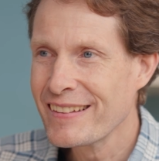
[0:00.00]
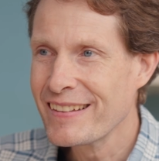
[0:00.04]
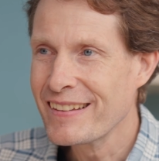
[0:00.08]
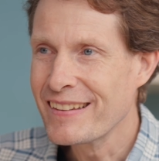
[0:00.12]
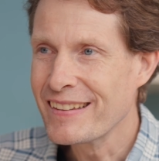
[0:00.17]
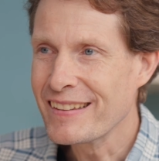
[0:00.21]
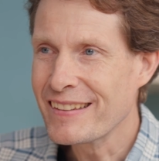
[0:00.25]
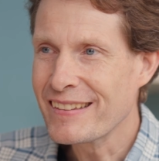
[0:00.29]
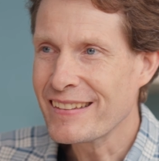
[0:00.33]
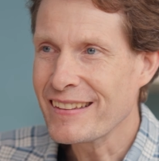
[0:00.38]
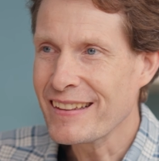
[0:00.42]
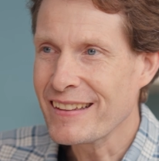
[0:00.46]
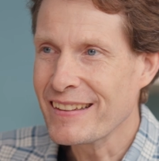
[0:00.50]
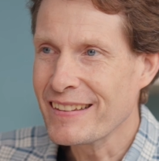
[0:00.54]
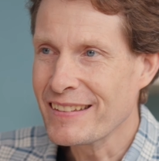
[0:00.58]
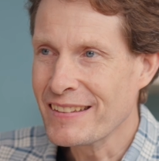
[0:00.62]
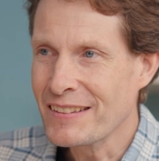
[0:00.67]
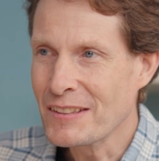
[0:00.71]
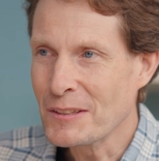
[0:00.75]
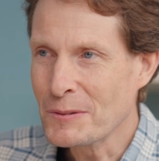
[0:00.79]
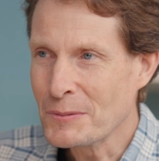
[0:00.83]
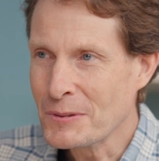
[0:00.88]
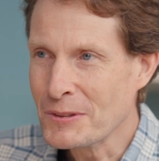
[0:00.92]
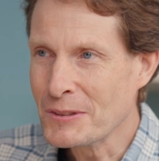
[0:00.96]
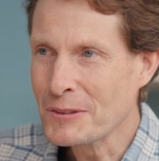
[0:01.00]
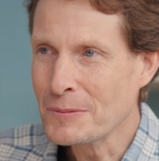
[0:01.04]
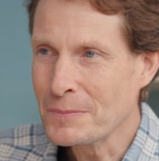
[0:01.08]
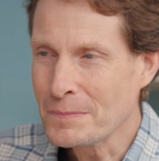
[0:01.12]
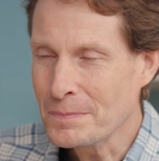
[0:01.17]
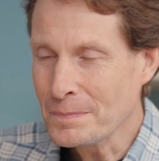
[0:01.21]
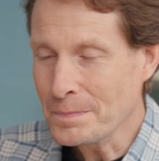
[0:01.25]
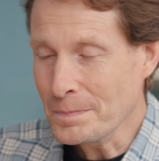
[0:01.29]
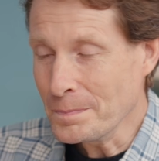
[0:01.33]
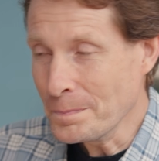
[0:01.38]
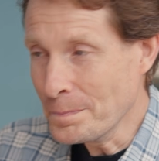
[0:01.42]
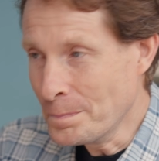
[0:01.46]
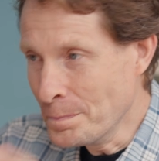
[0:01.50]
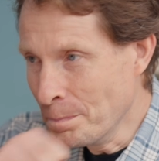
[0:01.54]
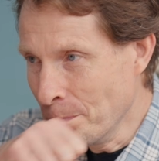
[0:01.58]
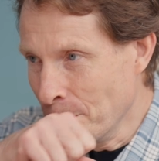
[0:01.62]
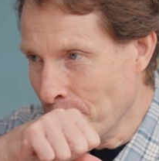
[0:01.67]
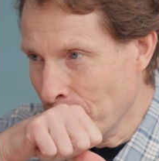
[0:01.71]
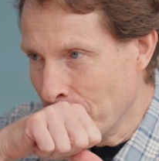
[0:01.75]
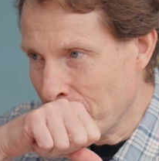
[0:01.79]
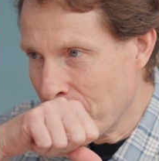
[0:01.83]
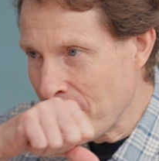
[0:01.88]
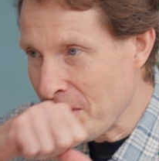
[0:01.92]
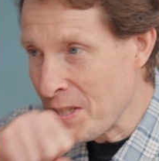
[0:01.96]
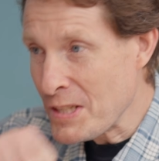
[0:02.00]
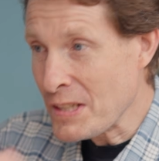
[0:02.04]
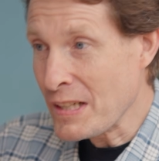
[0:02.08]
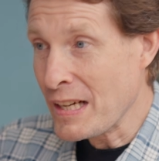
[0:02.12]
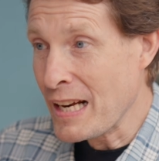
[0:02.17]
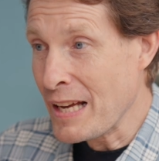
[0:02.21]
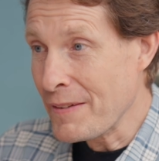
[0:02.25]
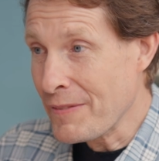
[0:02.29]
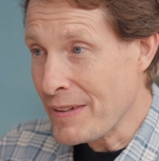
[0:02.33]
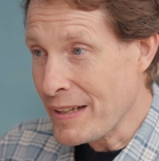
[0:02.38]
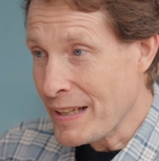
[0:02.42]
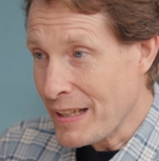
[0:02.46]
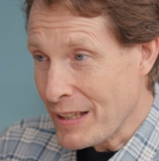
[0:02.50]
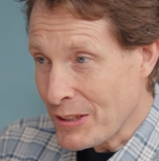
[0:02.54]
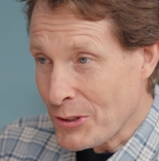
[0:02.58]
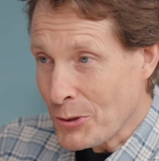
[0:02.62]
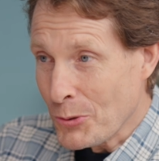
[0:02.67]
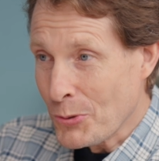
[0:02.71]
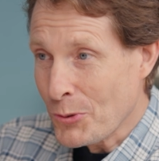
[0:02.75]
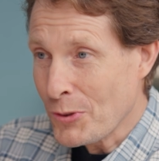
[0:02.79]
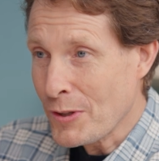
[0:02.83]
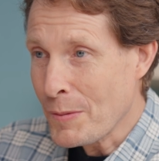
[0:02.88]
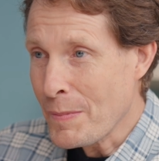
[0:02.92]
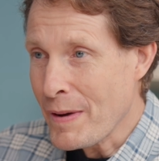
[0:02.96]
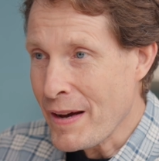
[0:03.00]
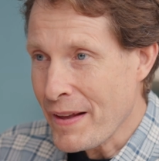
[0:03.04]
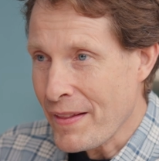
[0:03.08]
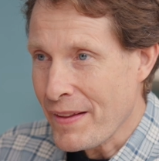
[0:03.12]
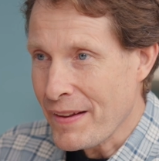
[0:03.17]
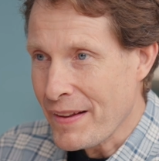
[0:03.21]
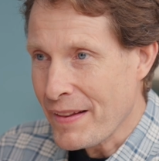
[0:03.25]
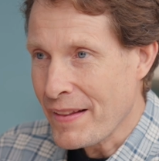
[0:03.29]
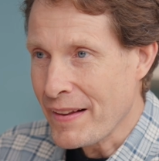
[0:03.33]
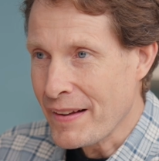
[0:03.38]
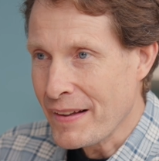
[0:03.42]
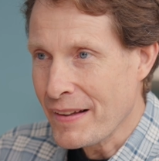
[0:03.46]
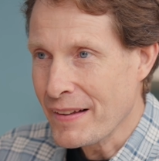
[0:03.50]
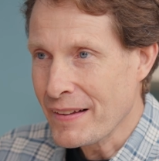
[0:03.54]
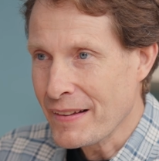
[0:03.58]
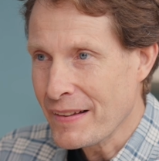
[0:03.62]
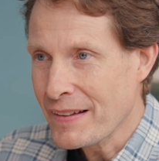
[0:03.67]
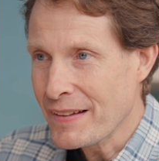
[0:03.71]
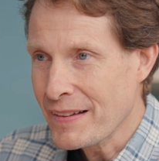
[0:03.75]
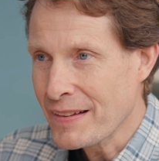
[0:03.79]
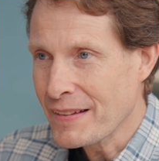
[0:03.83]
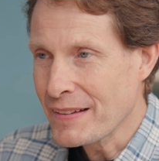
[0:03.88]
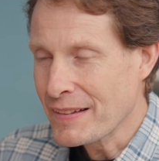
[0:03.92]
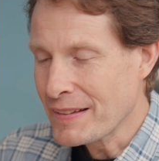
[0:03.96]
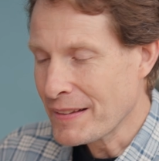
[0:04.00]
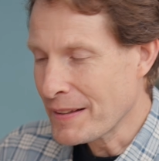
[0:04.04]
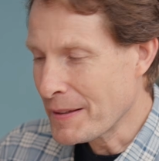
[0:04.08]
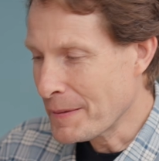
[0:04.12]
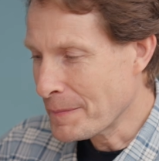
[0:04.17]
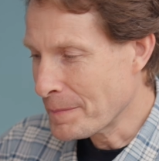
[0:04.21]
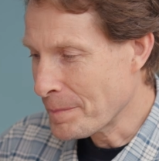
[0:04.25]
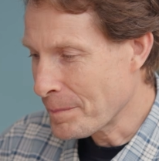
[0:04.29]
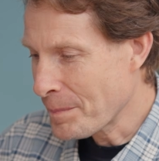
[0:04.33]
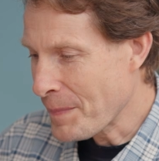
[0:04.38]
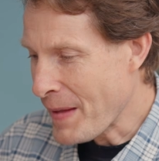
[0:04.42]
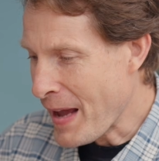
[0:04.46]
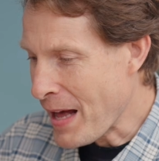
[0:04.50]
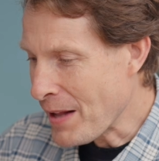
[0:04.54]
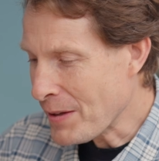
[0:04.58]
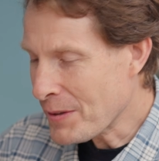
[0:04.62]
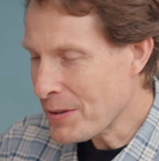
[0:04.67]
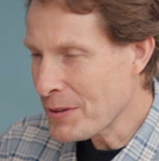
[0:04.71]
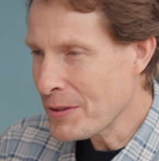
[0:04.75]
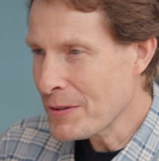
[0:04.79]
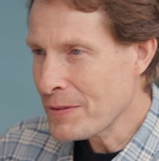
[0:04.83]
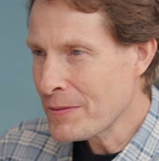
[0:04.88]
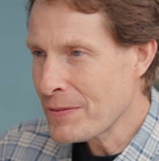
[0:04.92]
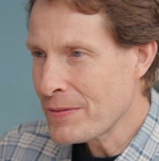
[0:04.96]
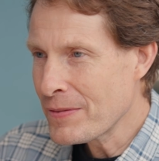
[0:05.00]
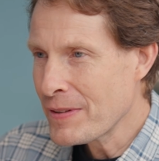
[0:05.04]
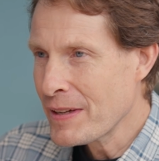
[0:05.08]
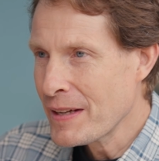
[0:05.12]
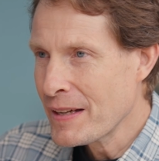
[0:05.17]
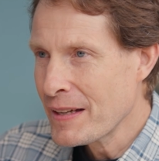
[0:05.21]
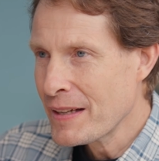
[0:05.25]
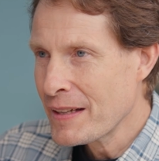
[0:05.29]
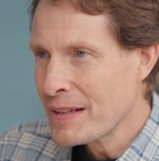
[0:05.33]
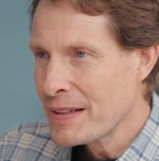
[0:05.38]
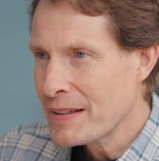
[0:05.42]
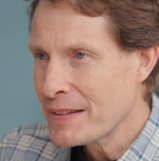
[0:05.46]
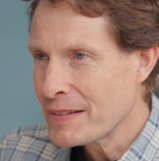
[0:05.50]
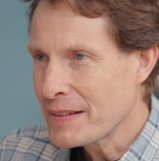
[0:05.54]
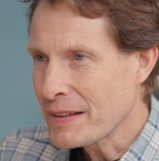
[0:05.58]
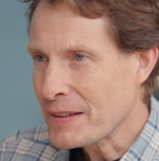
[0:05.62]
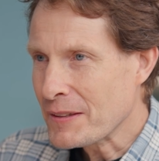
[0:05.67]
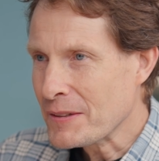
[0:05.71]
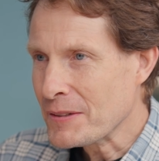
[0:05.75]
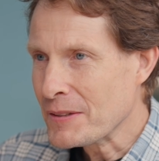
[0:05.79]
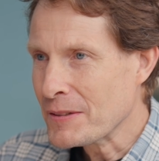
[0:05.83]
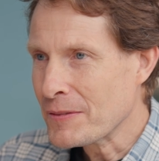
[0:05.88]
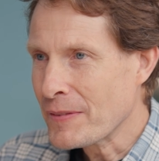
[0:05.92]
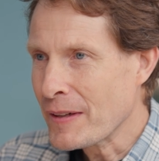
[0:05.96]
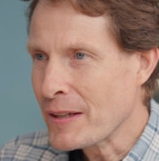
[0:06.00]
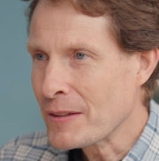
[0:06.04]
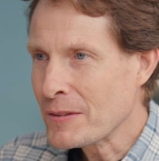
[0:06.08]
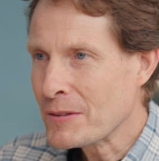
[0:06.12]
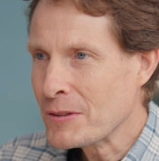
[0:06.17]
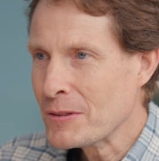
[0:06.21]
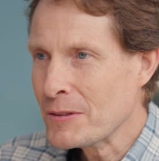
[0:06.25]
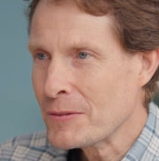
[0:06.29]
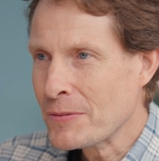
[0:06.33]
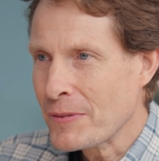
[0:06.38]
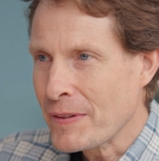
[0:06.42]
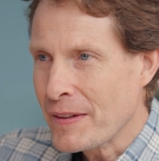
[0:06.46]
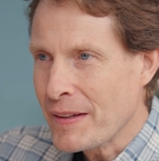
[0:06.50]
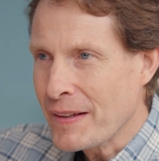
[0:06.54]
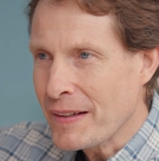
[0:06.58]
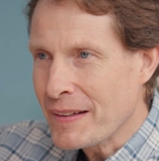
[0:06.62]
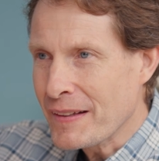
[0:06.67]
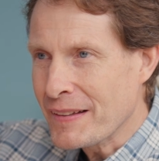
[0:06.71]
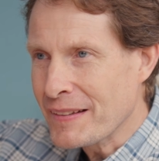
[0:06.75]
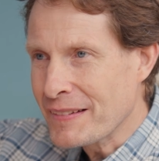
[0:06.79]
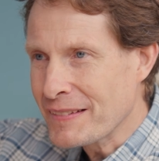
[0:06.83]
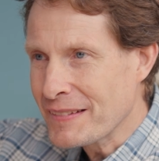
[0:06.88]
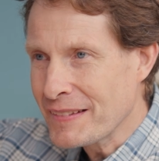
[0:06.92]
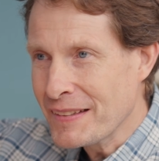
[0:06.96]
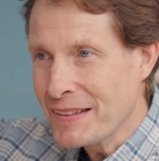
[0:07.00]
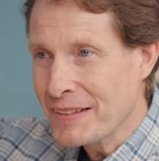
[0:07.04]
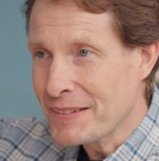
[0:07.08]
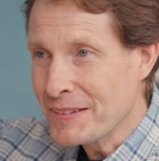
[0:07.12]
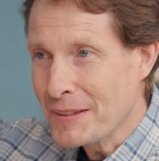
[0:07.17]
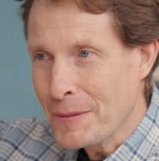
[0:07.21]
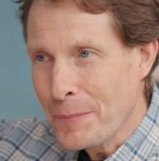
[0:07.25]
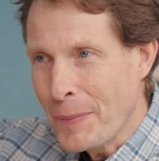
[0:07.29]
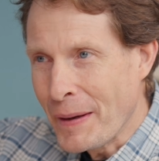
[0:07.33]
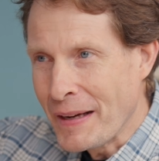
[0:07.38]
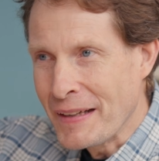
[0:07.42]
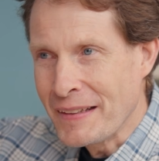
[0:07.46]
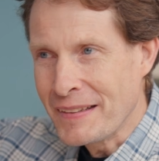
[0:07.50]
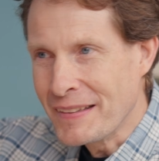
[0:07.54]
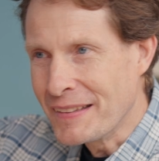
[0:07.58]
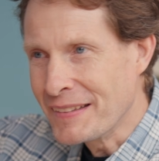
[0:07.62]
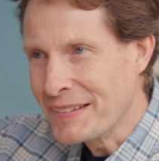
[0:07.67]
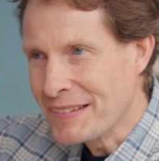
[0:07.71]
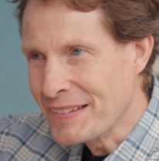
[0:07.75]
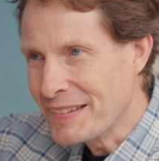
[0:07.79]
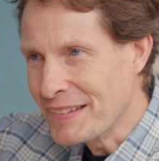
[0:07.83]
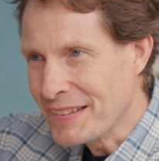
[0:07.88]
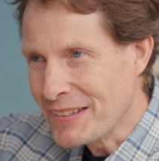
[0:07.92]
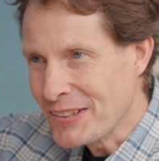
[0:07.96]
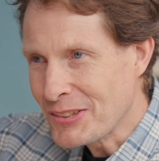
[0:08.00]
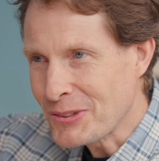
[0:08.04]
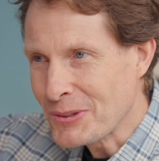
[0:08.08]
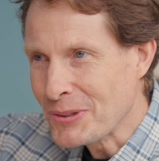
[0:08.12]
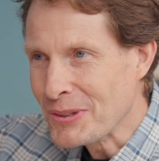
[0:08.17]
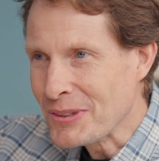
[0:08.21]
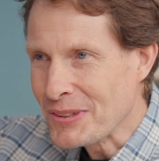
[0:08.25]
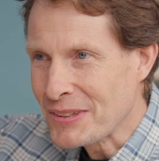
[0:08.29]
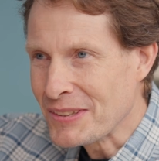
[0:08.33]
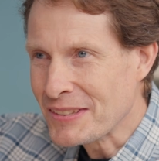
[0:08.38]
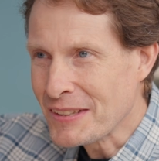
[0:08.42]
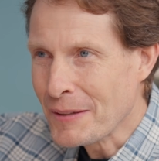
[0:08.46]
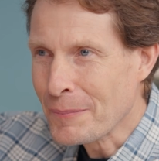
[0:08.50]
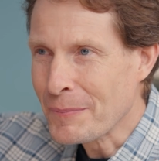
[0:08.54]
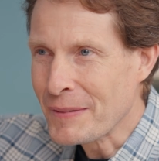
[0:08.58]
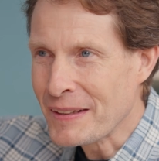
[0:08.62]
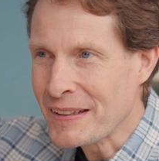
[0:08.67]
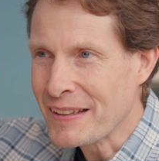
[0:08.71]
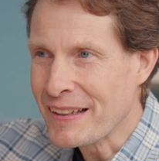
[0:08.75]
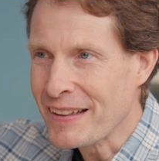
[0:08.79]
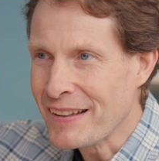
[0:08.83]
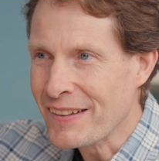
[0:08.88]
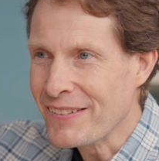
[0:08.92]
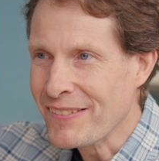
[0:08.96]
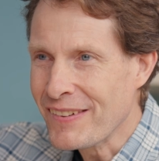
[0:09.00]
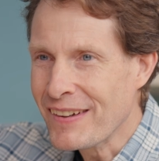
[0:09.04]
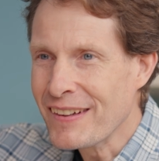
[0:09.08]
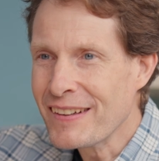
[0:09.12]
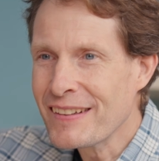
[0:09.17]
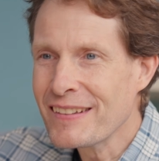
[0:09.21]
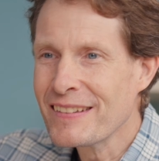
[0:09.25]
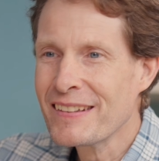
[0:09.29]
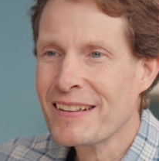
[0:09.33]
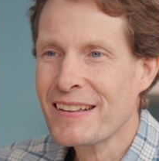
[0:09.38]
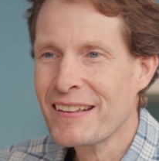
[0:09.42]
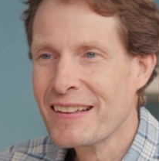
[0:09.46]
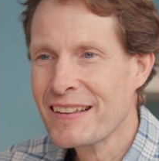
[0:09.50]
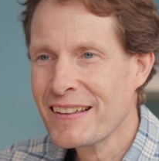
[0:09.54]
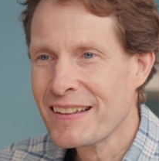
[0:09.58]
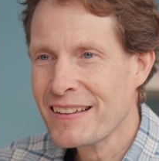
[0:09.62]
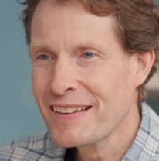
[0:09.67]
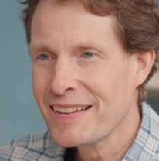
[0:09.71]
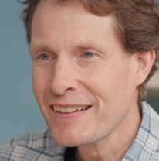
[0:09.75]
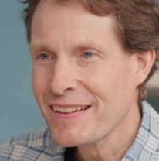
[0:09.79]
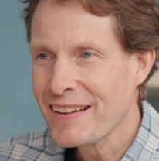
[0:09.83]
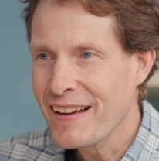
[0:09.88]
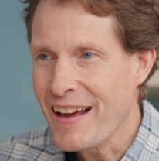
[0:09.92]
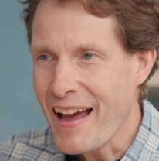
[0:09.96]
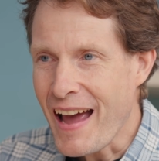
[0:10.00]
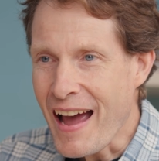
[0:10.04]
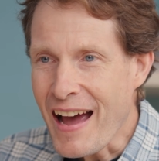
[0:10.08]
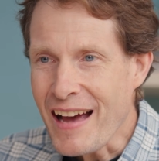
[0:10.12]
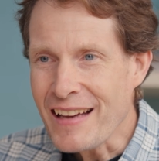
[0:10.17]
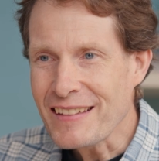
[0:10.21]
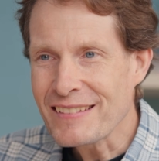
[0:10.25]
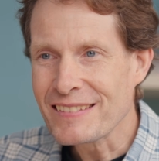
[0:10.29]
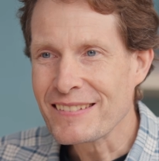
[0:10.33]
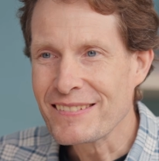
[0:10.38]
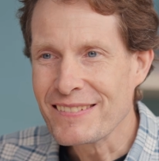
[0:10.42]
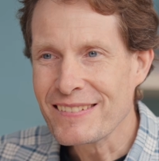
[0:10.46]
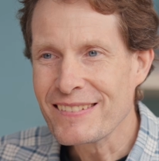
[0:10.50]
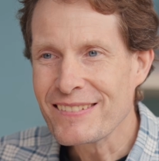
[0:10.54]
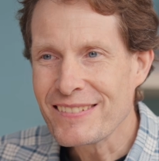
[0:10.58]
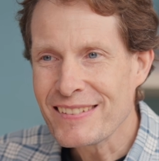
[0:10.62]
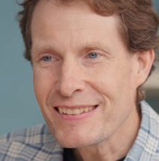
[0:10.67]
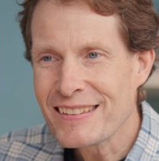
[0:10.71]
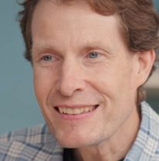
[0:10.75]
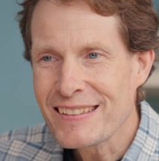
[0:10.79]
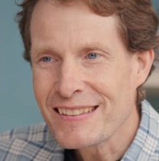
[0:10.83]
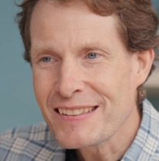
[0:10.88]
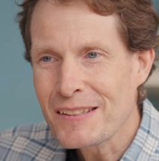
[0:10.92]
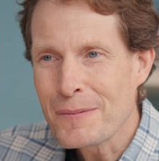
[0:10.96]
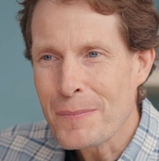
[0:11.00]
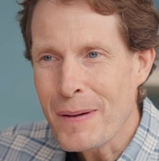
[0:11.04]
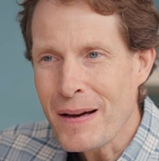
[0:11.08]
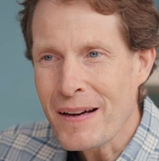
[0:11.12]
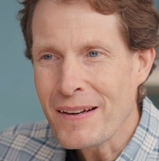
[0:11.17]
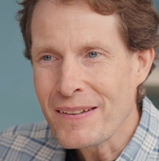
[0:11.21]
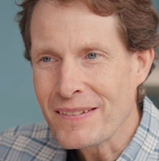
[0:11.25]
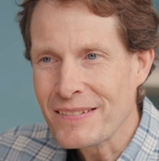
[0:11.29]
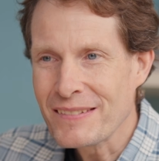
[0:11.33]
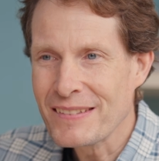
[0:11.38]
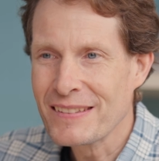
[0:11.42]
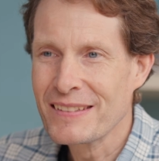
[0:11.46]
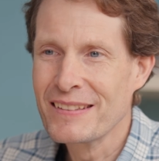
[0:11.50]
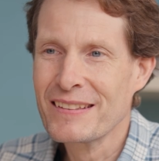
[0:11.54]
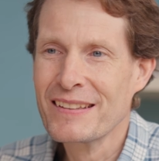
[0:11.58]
this in your room? You're gonna have a tokonoma, the alcove, decorative alcove with like either a painting or a scroll or something on the wall. Ask, what's this about?